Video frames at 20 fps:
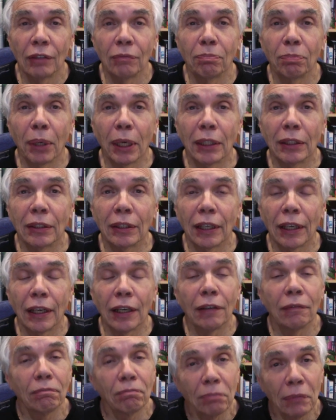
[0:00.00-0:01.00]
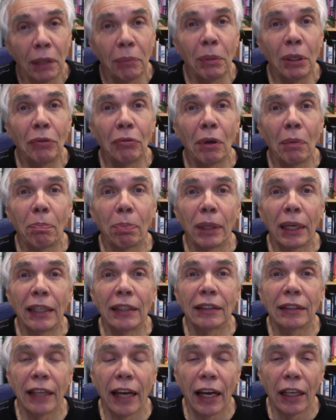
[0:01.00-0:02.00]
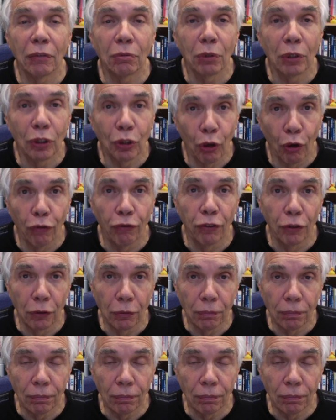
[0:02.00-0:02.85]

but let me replace that with tofu.